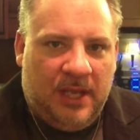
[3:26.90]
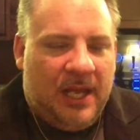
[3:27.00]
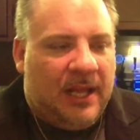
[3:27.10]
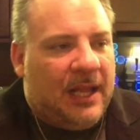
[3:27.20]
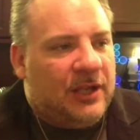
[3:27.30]

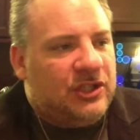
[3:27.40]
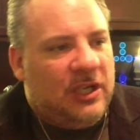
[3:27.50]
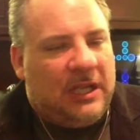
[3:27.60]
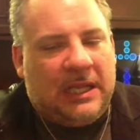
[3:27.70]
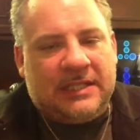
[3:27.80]
Allows you
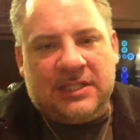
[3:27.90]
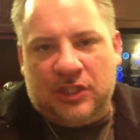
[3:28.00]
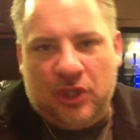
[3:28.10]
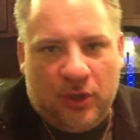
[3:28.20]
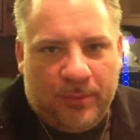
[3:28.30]
to listen
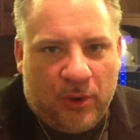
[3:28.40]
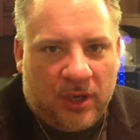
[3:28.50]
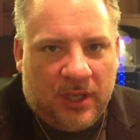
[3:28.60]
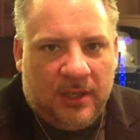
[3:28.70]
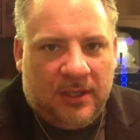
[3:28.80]
to your
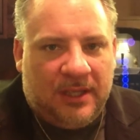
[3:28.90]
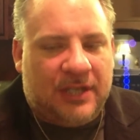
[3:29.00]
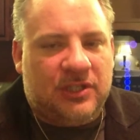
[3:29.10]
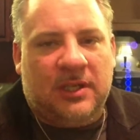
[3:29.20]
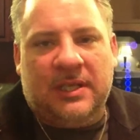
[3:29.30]
market,
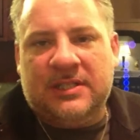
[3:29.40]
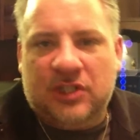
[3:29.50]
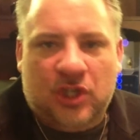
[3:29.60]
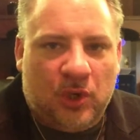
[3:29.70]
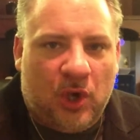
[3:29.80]
allows you to listen
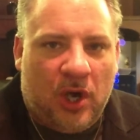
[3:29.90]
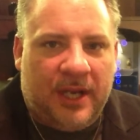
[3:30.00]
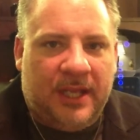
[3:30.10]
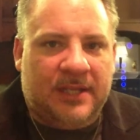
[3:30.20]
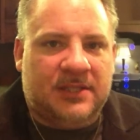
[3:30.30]
to your
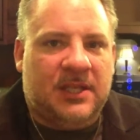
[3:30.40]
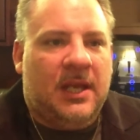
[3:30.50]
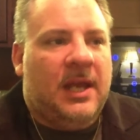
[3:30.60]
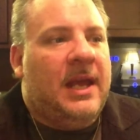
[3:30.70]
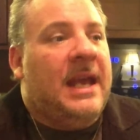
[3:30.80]
audience,
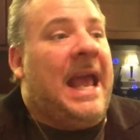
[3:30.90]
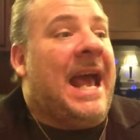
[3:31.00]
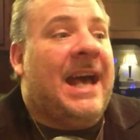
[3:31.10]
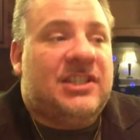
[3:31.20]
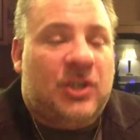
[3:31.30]

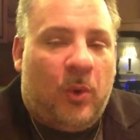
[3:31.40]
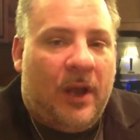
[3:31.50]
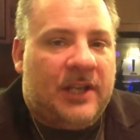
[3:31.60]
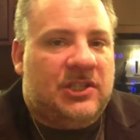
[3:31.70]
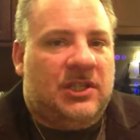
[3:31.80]
ask
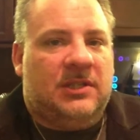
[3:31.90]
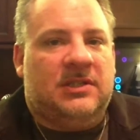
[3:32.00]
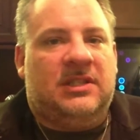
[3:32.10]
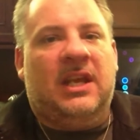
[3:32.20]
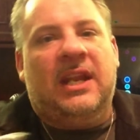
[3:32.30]
questions,
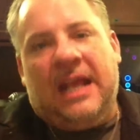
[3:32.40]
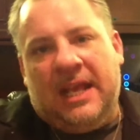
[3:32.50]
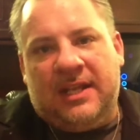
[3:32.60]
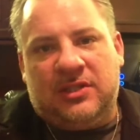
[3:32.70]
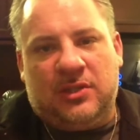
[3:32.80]
get
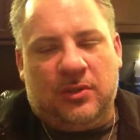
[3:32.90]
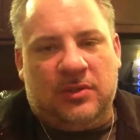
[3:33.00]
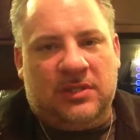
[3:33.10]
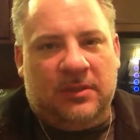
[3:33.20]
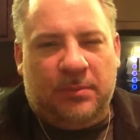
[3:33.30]

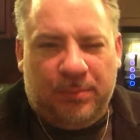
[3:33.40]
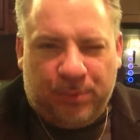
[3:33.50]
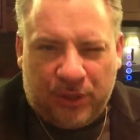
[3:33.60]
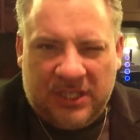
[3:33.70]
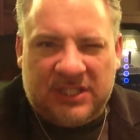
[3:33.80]
answers, and
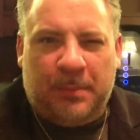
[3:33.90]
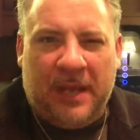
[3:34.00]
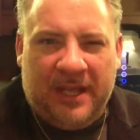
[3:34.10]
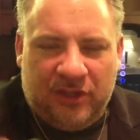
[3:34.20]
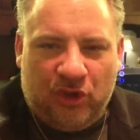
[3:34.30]

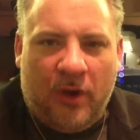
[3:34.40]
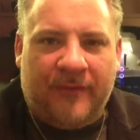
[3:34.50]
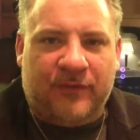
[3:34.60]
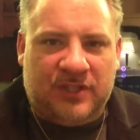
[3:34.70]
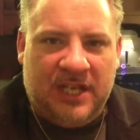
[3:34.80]
participate in the
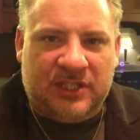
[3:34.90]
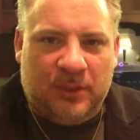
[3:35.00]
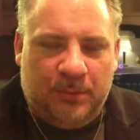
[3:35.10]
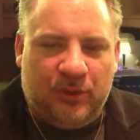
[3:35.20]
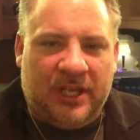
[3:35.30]
conversation,
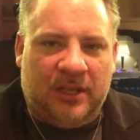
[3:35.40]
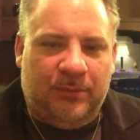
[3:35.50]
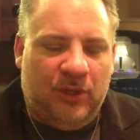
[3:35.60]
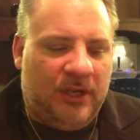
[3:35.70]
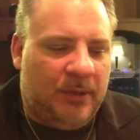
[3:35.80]
build that
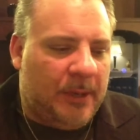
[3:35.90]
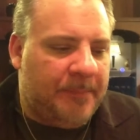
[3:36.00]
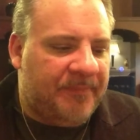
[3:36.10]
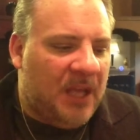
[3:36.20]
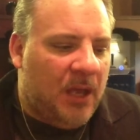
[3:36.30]
community, right?
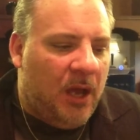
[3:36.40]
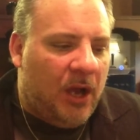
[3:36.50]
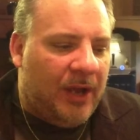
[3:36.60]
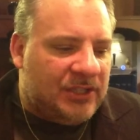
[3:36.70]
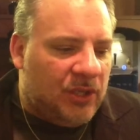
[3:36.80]
All
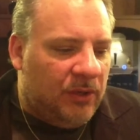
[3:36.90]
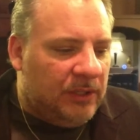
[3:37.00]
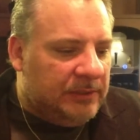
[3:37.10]
right, so